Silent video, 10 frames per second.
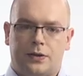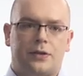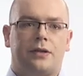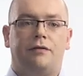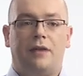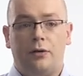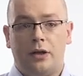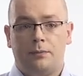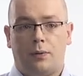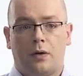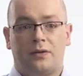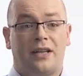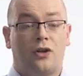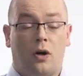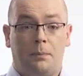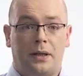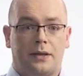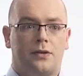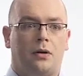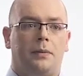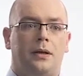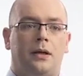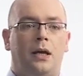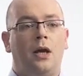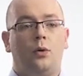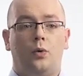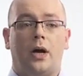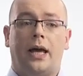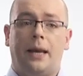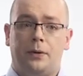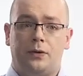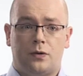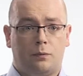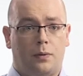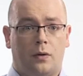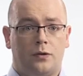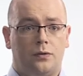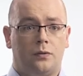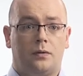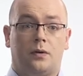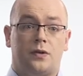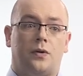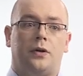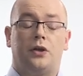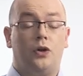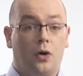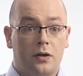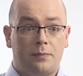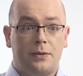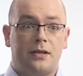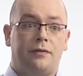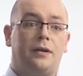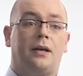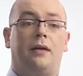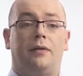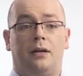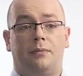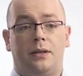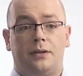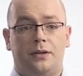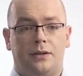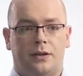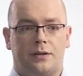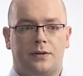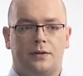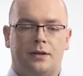this is a very important and complex topic, we are happy to support you concerning your specific availability needs.